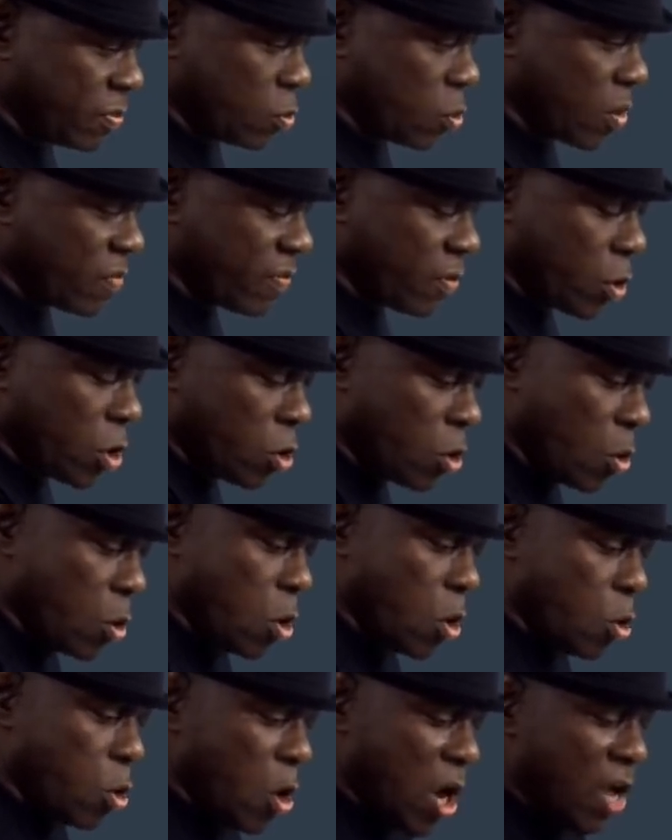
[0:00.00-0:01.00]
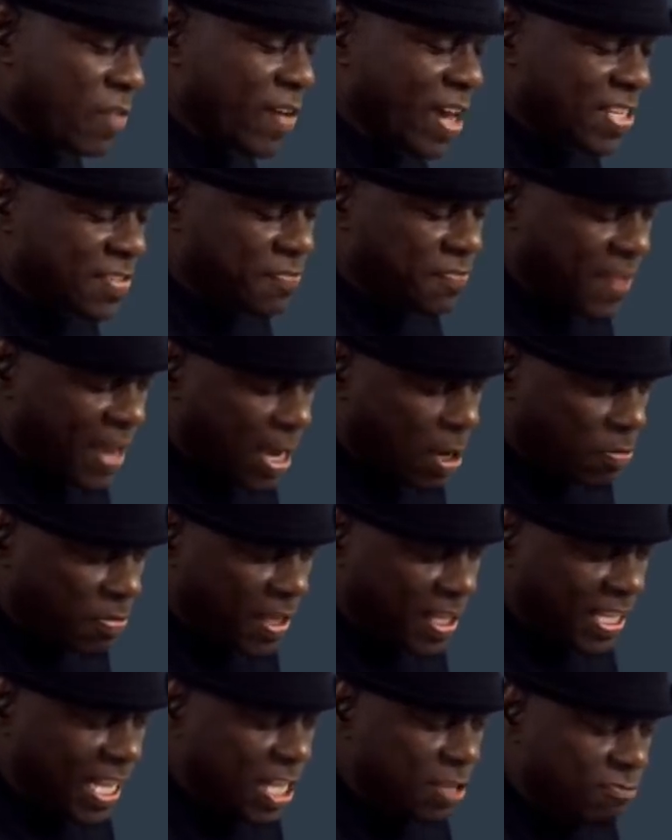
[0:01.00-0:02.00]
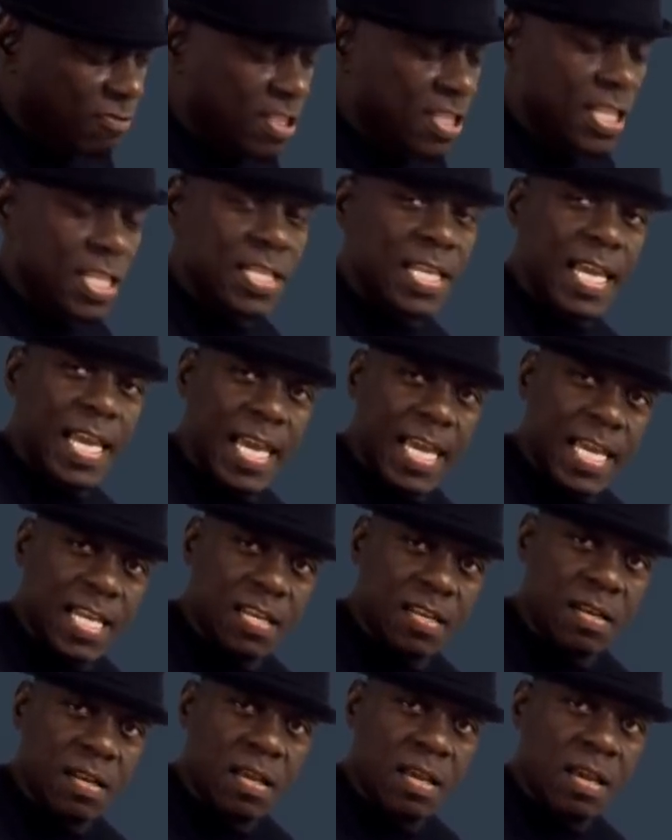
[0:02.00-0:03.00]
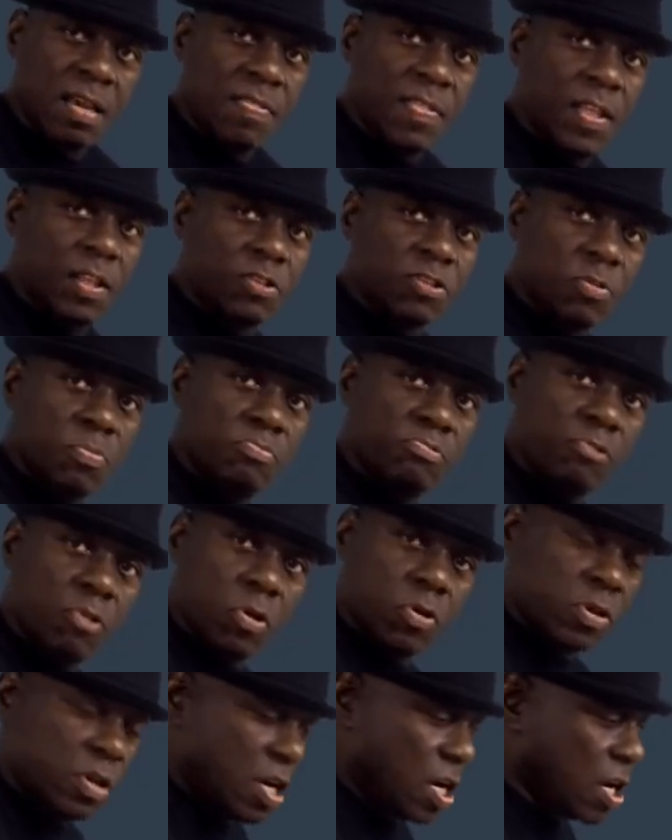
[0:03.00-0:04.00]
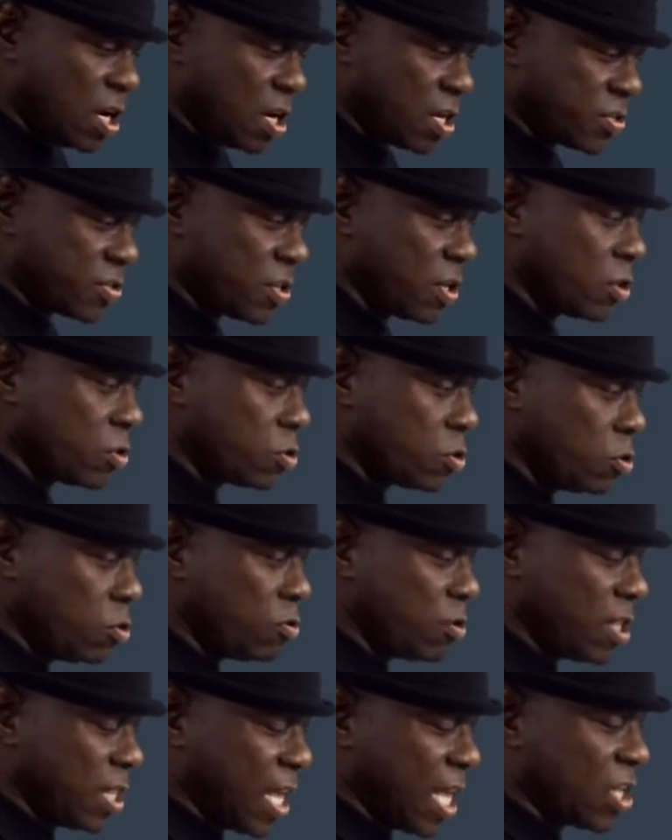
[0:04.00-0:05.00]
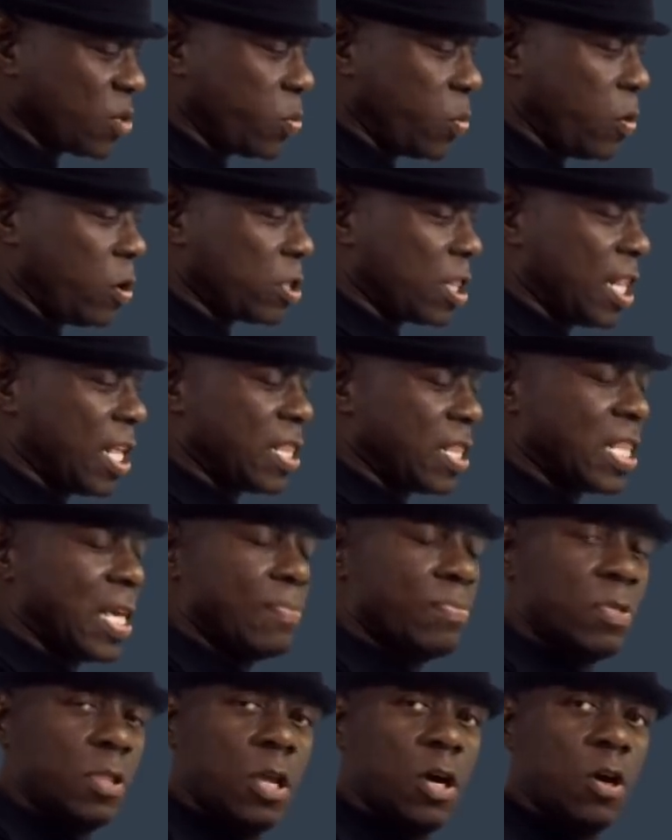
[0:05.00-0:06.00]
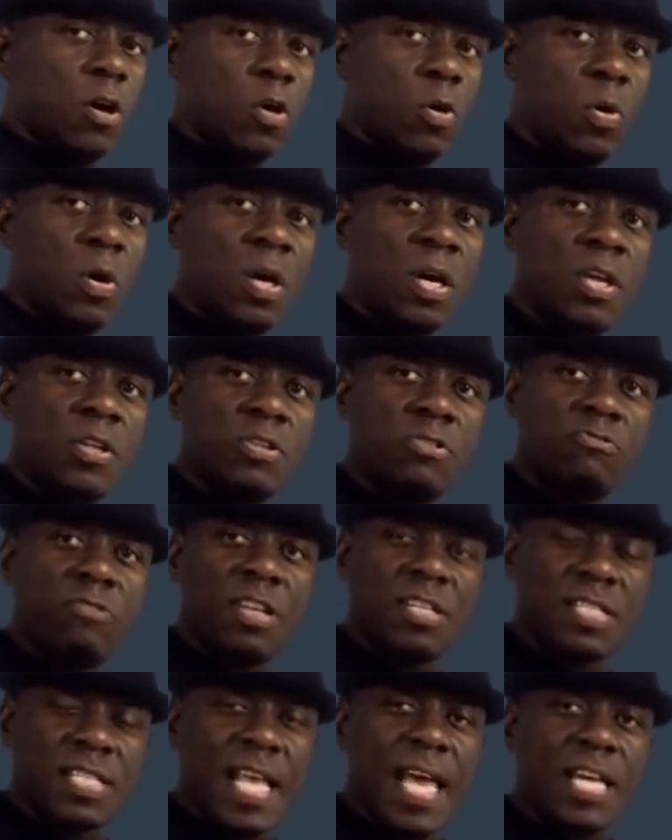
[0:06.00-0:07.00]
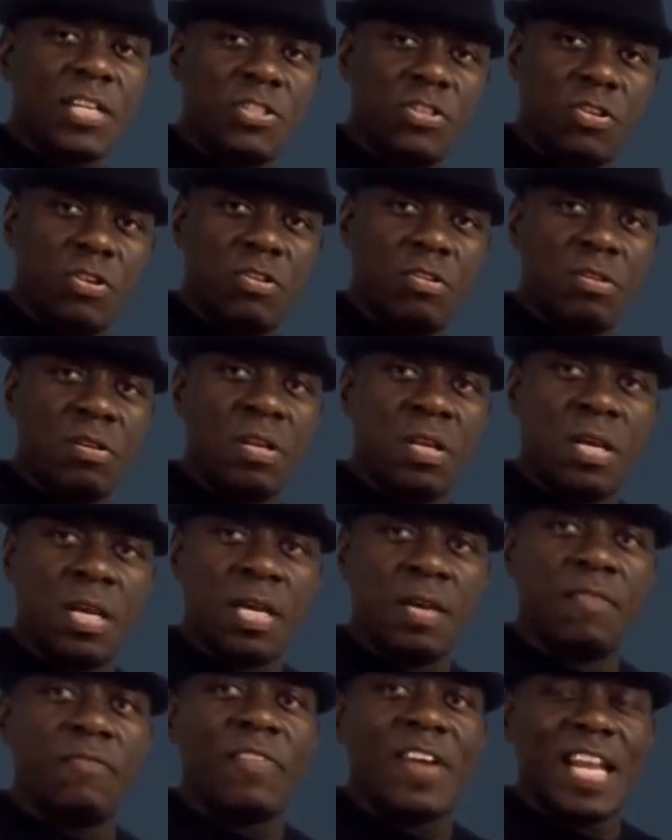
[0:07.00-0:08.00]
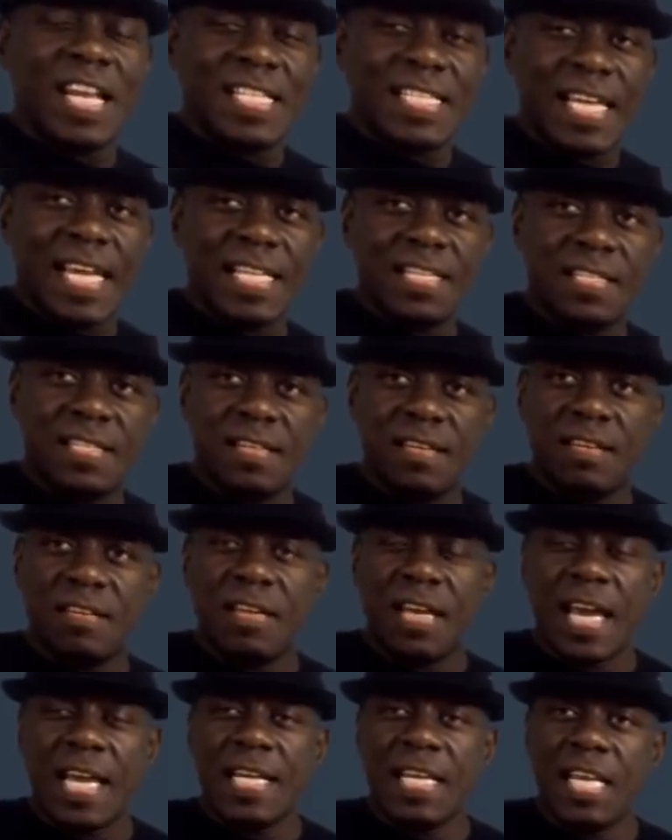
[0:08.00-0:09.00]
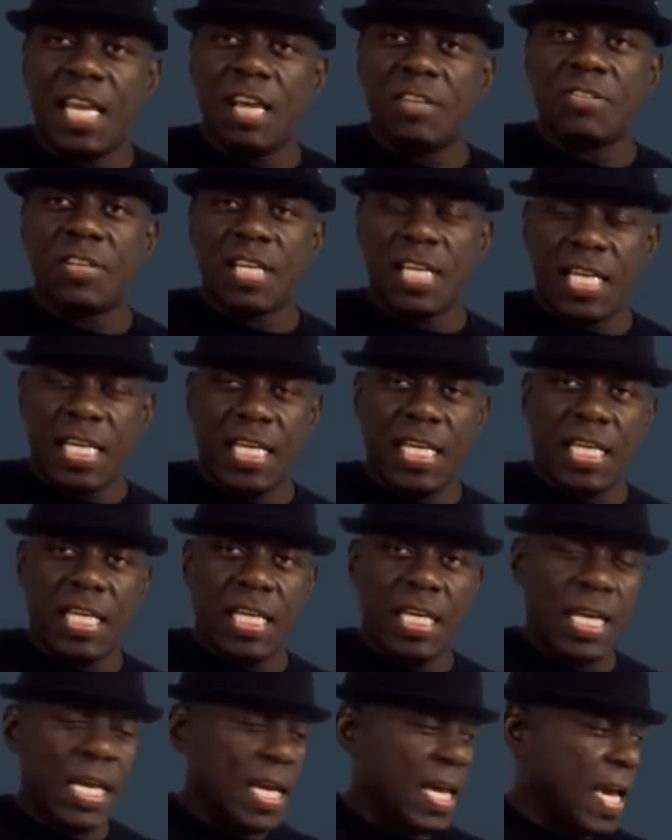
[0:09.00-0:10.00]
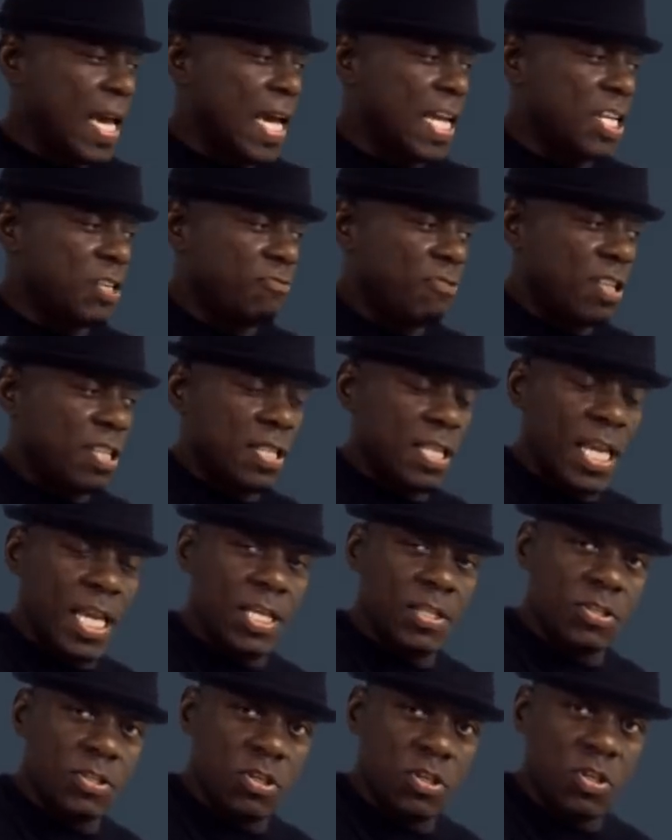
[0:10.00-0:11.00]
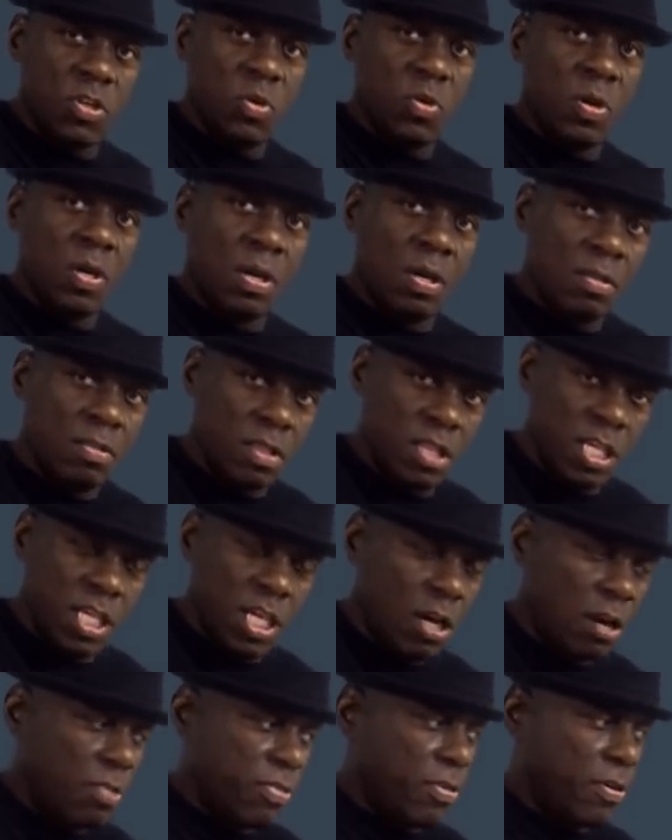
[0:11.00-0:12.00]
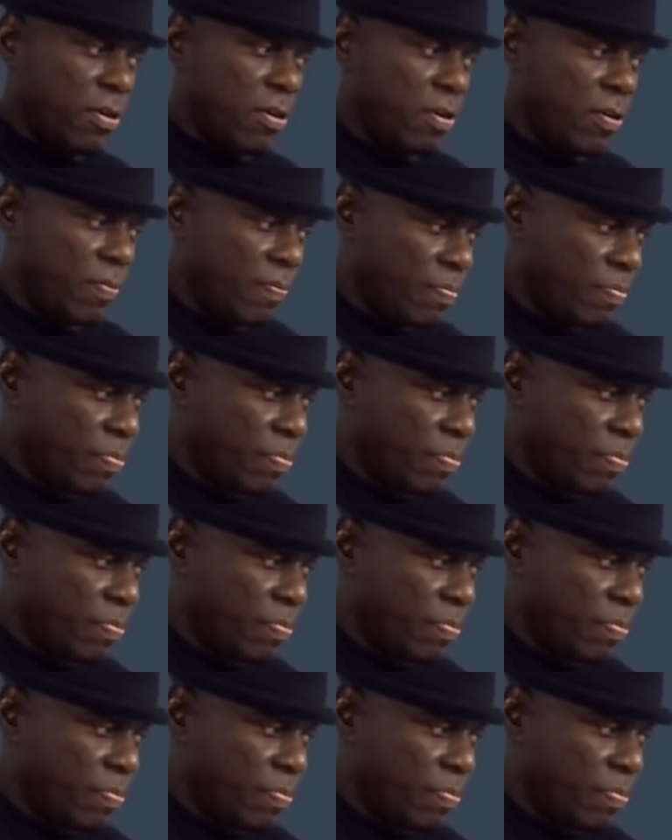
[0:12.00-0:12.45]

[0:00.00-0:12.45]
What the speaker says: Whoever has found that and written it in, then does a broadcast to the network, let them know transaction validated, and here's a key, and it's written into the other,